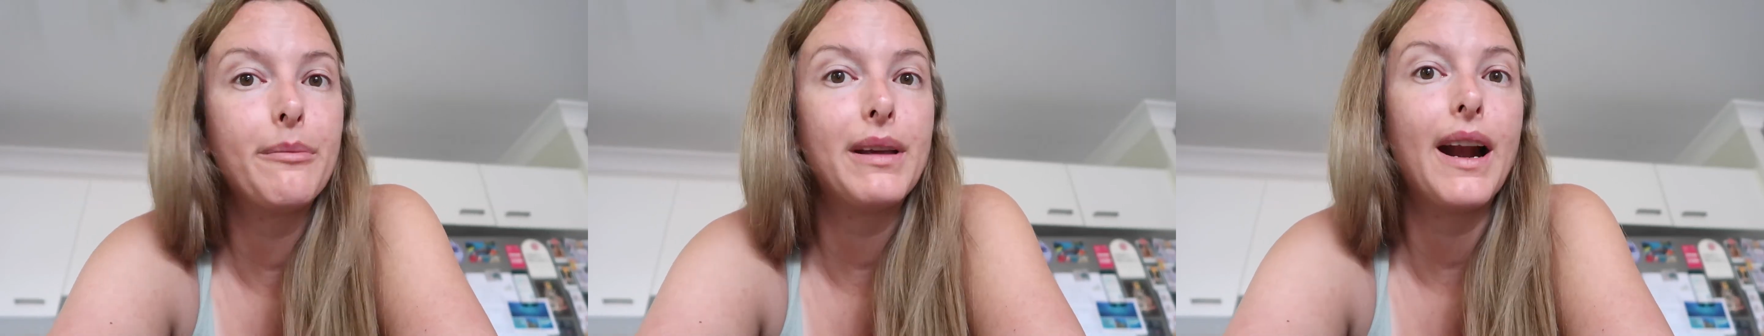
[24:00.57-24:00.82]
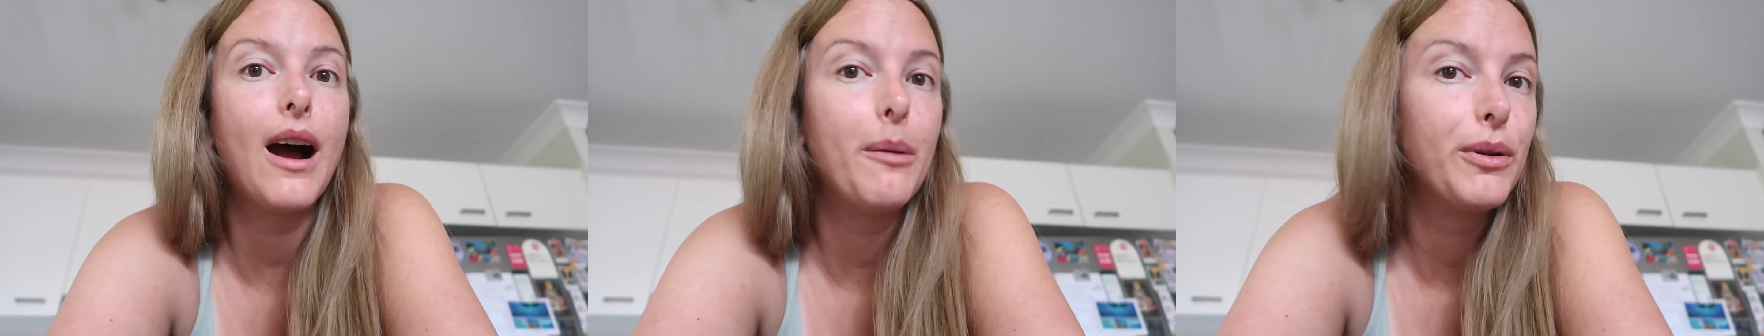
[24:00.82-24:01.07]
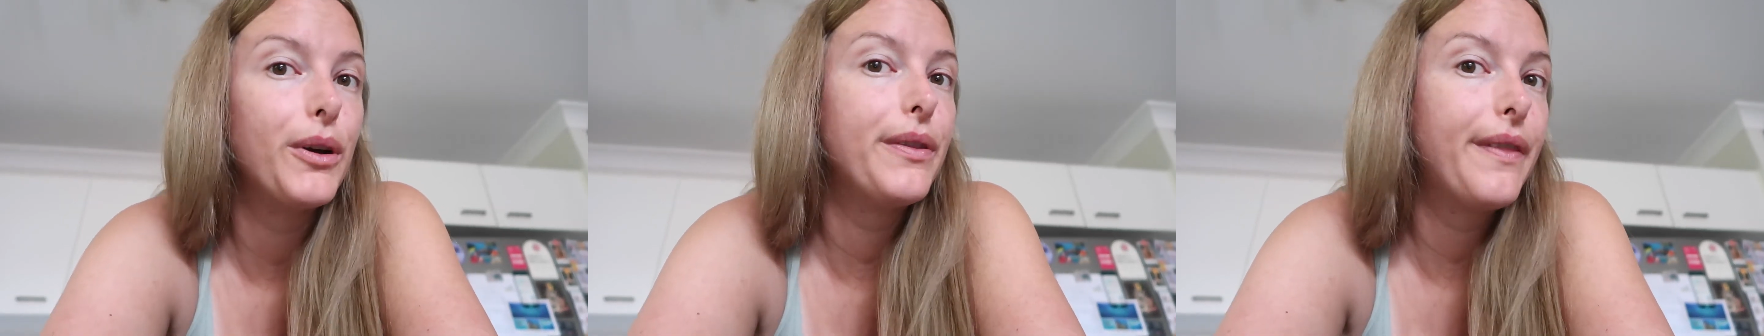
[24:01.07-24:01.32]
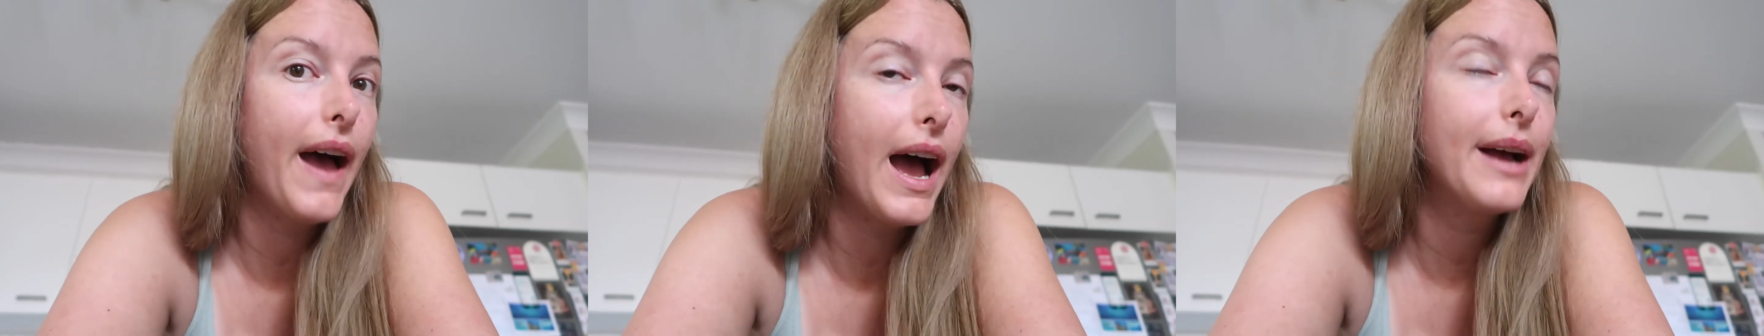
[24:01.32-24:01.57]
I'm gonna
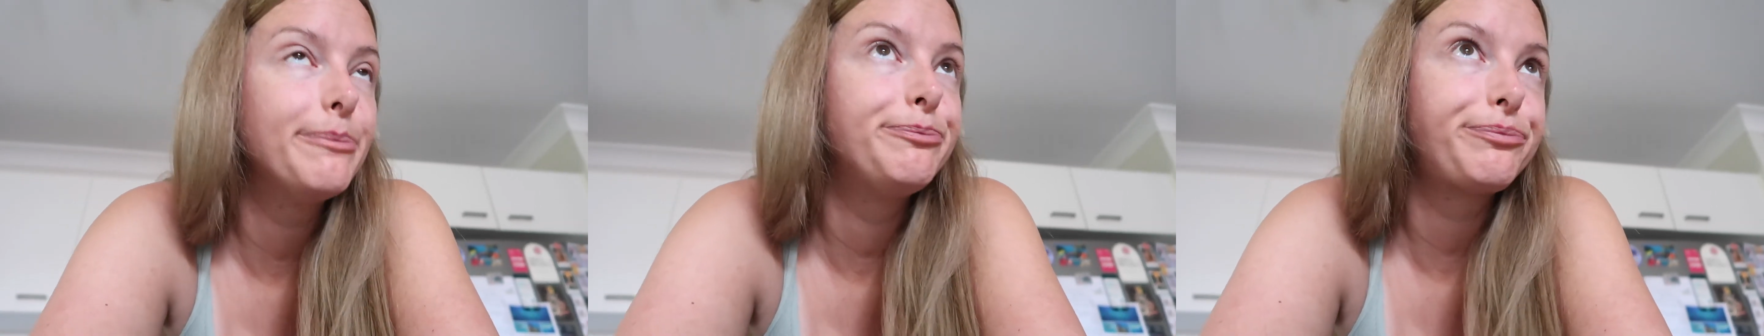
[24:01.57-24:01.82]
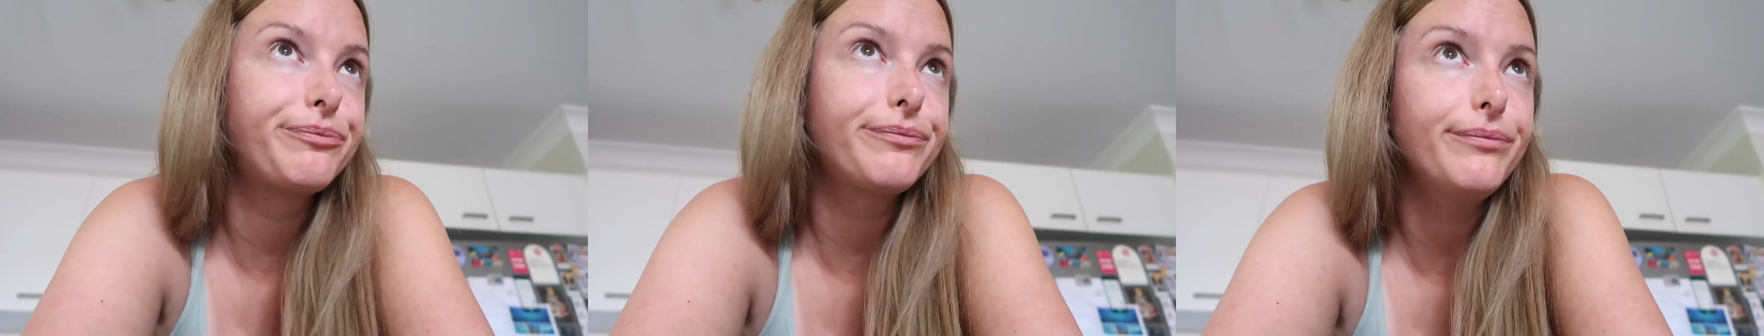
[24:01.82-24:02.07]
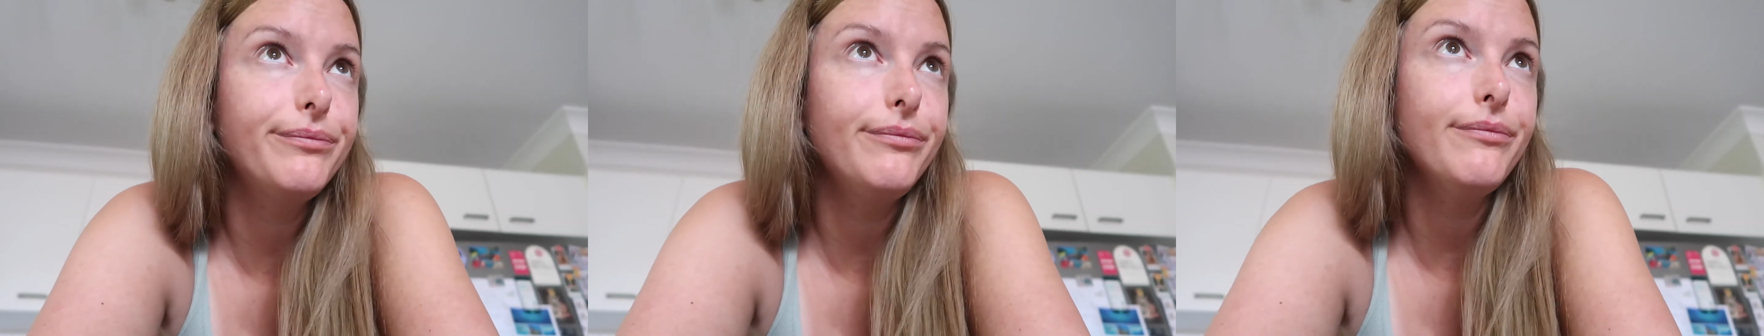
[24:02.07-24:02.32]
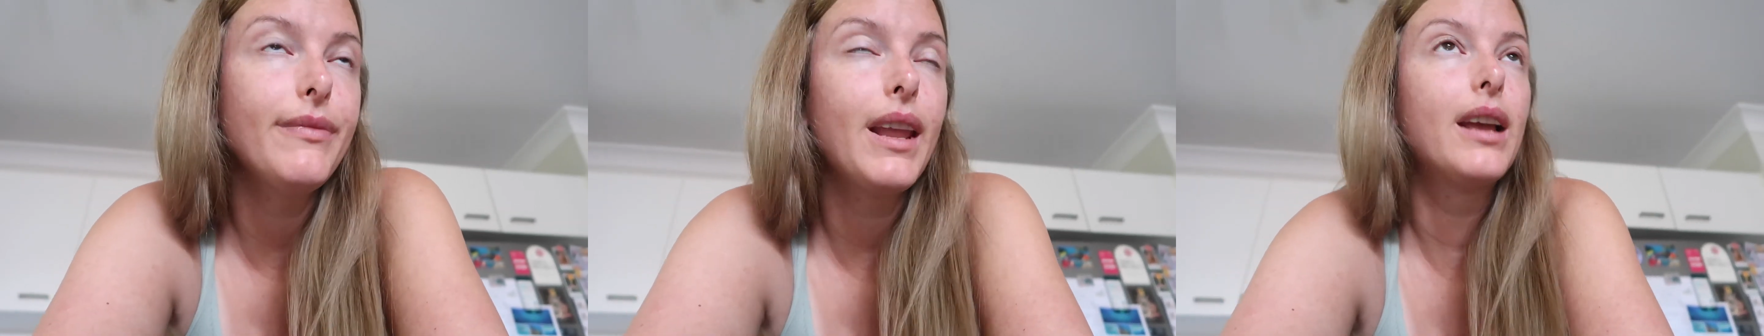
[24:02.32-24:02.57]
upload that
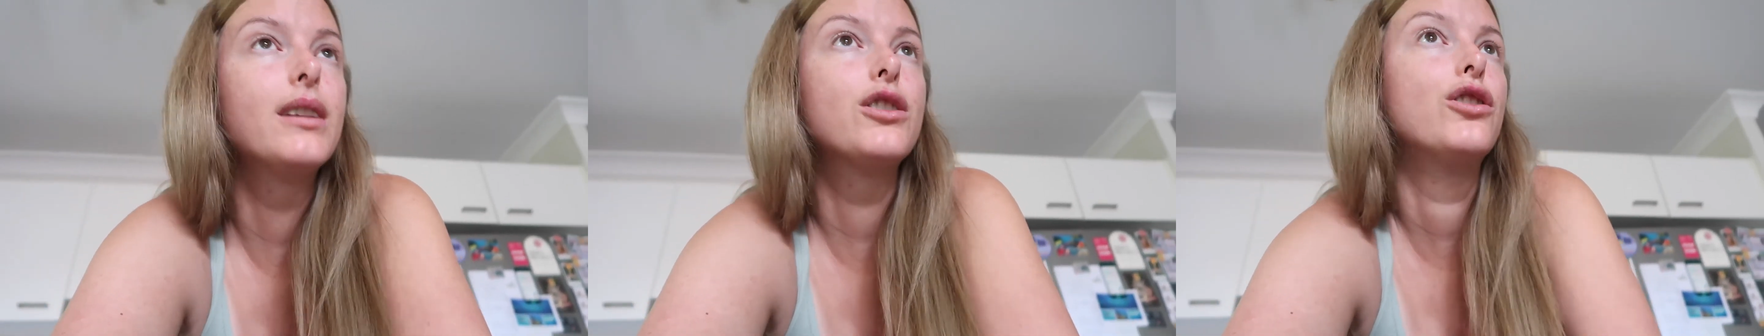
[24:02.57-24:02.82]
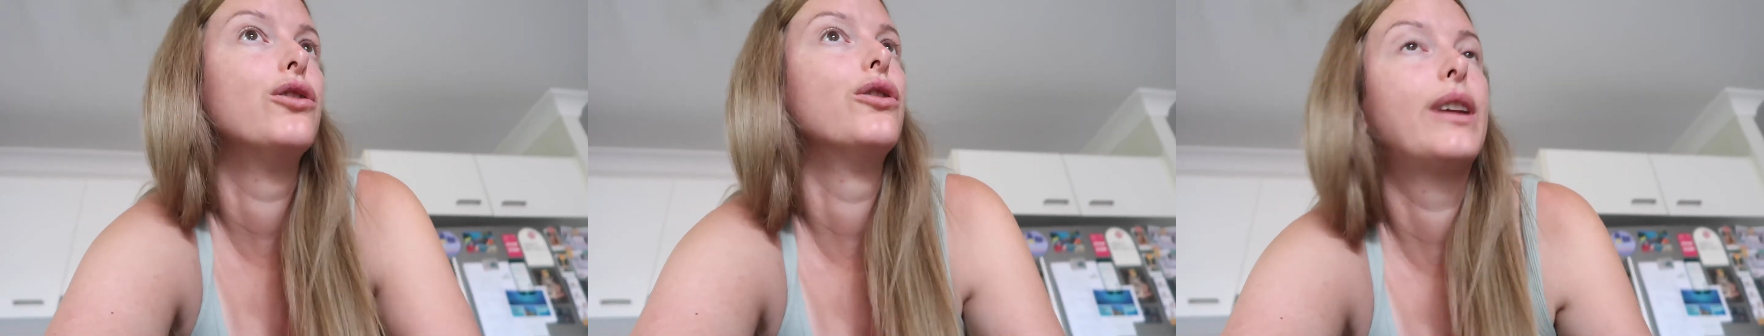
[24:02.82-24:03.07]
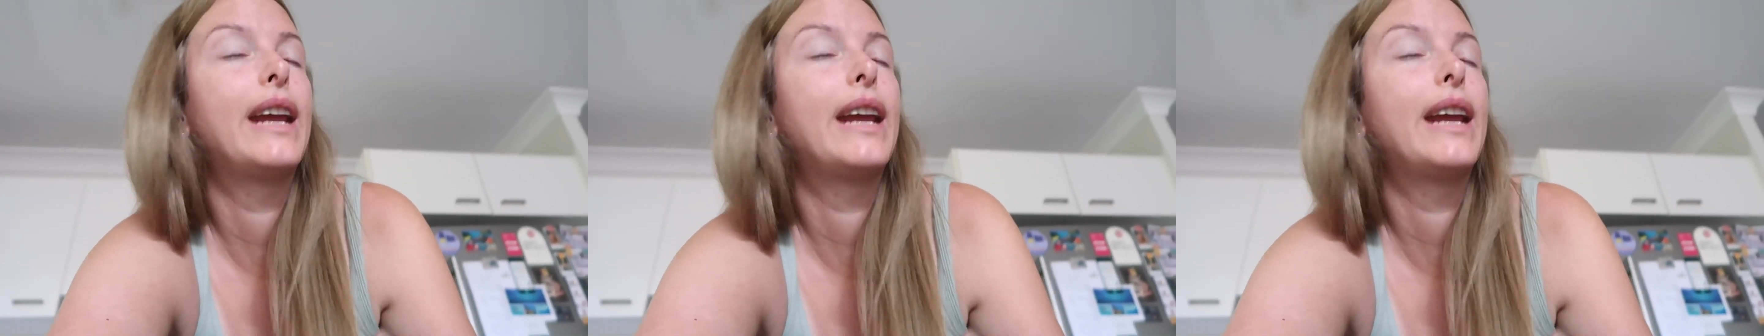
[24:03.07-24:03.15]
to